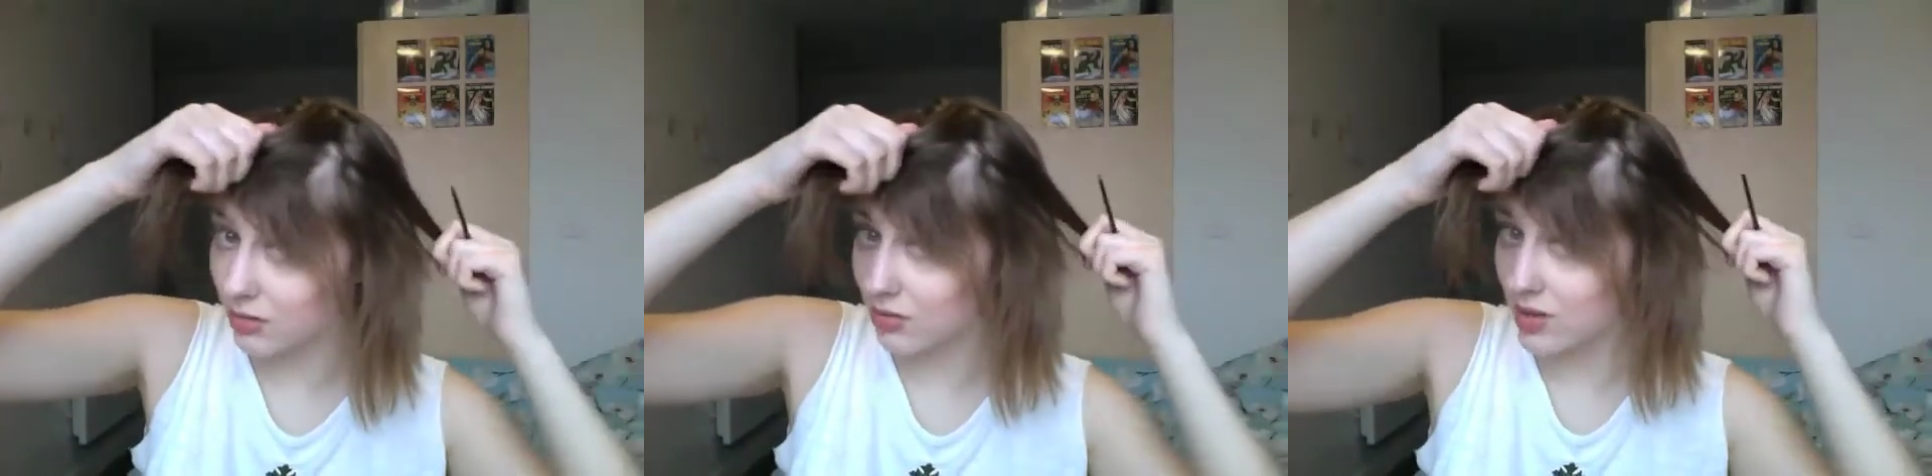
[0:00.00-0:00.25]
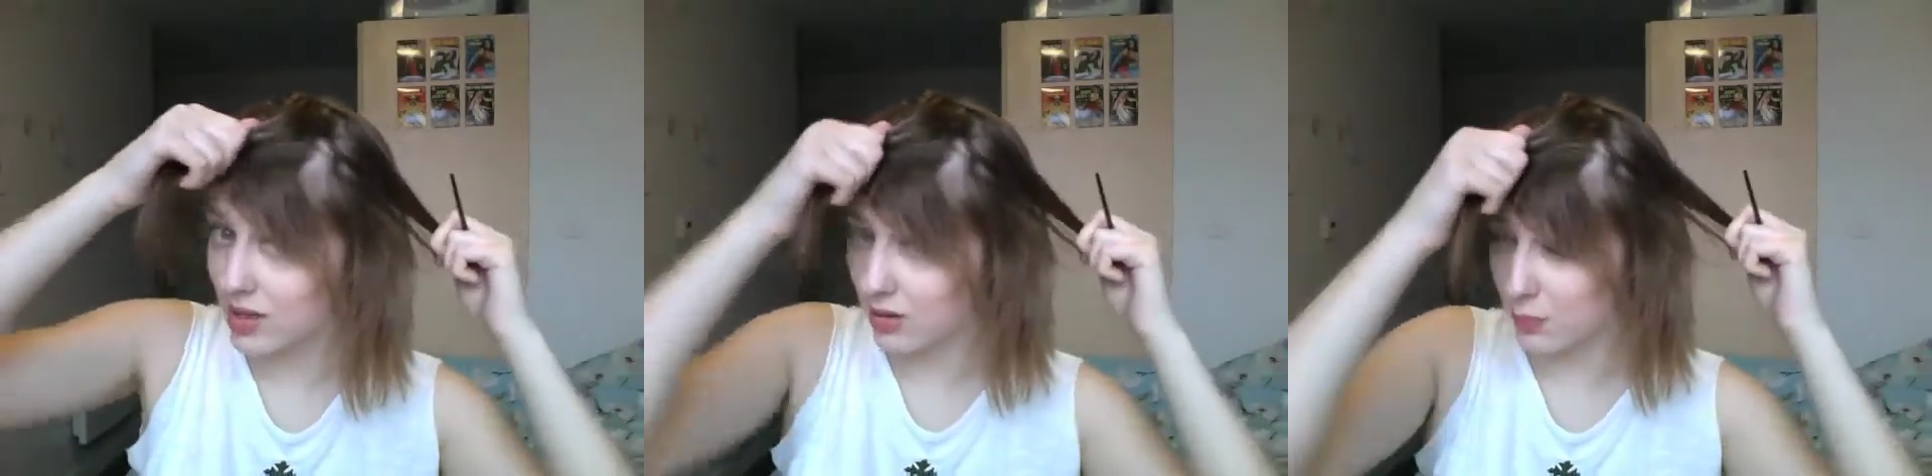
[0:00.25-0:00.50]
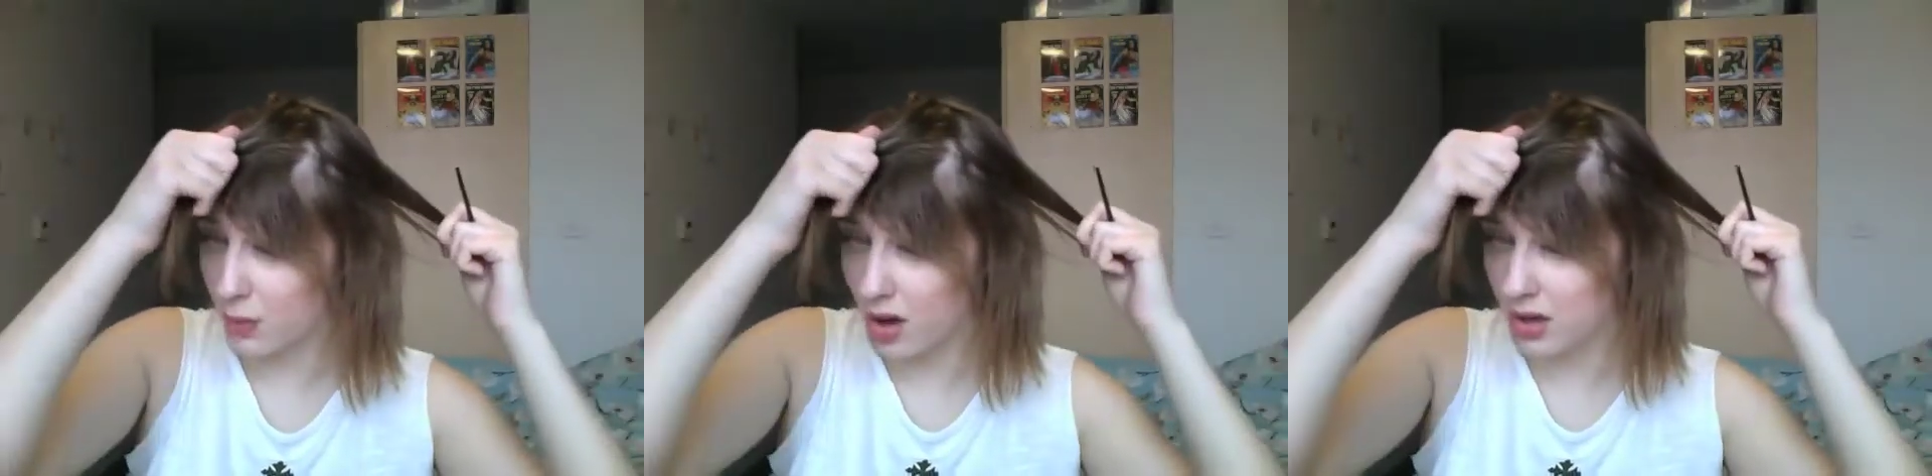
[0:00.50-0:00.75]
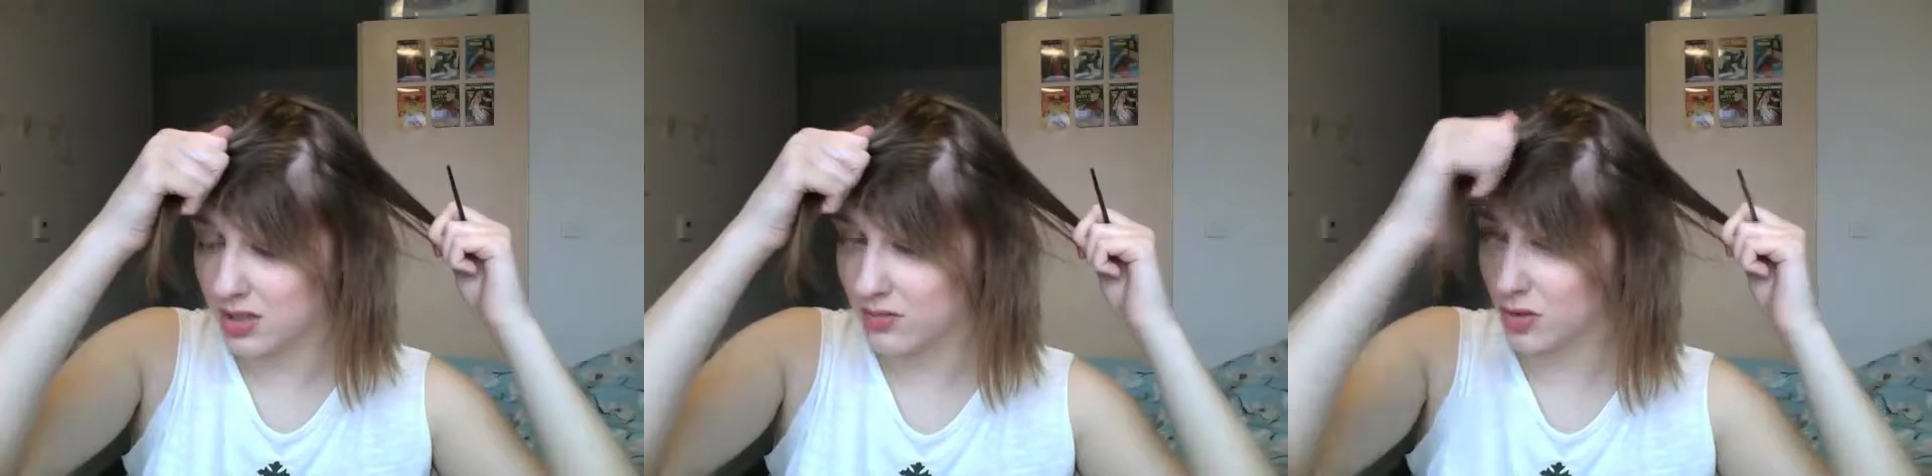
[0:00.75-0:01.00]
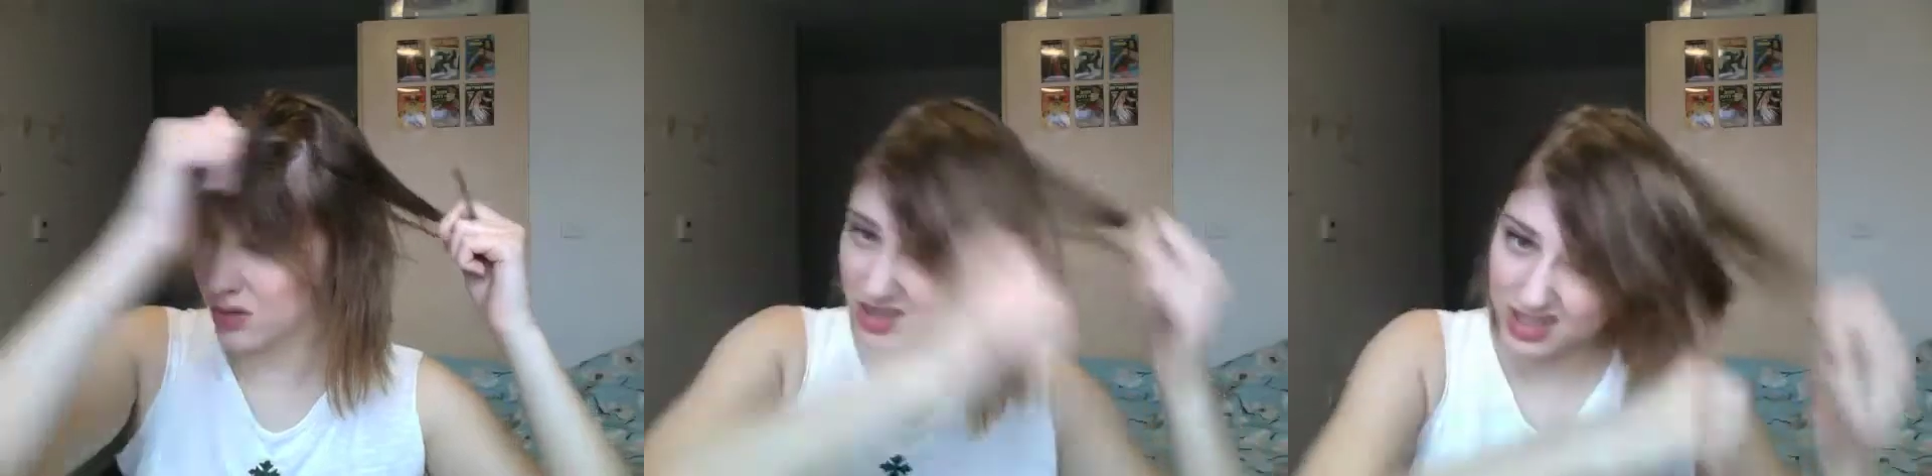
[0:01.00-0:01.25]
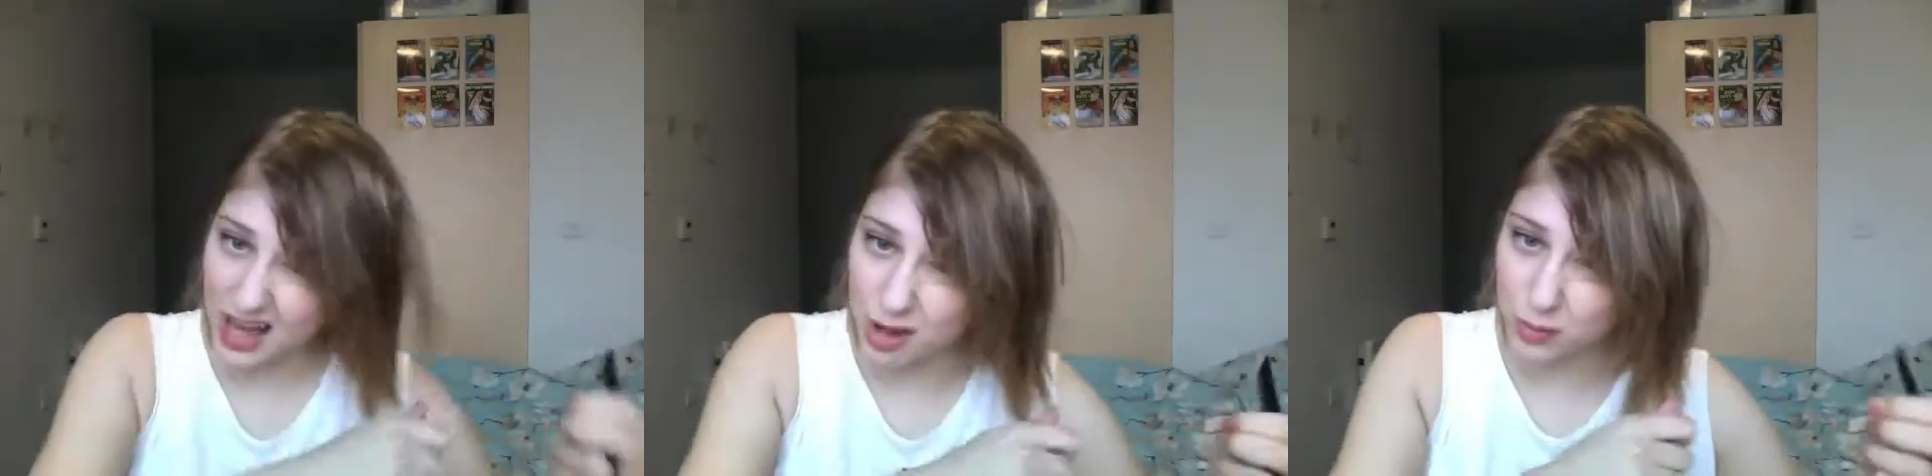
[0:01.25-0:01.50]
the parts of your
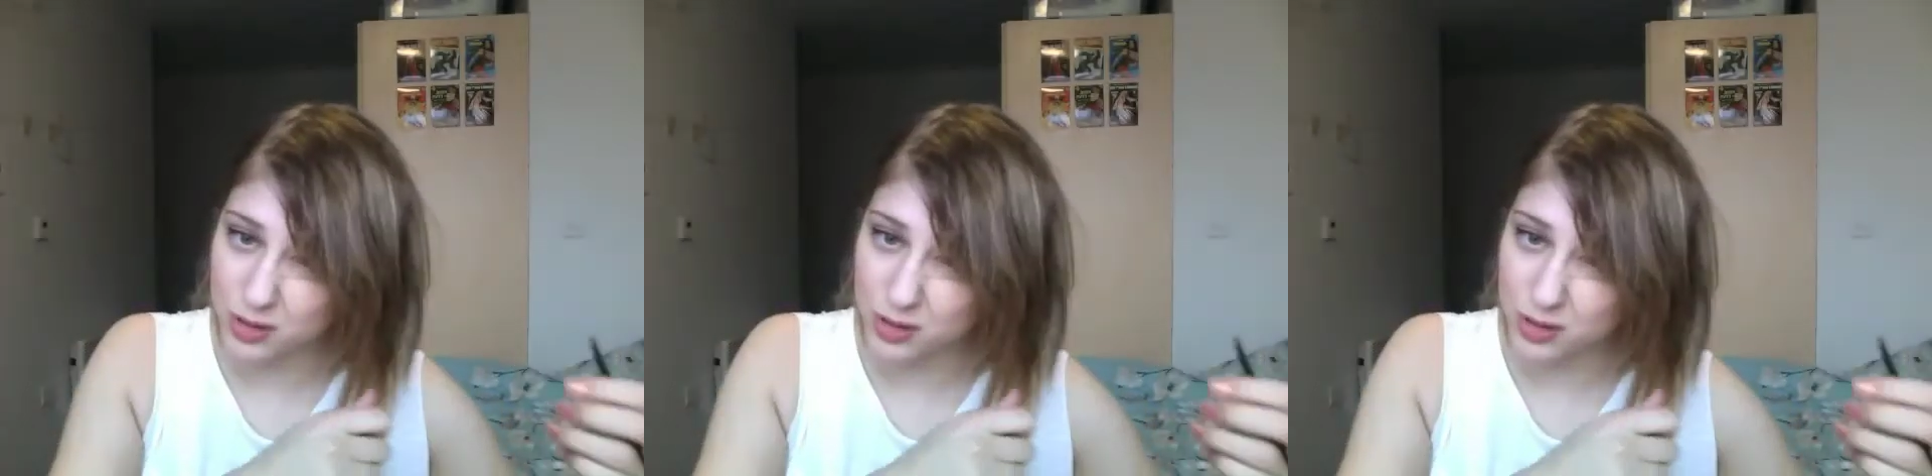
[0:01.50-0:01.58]
scalp,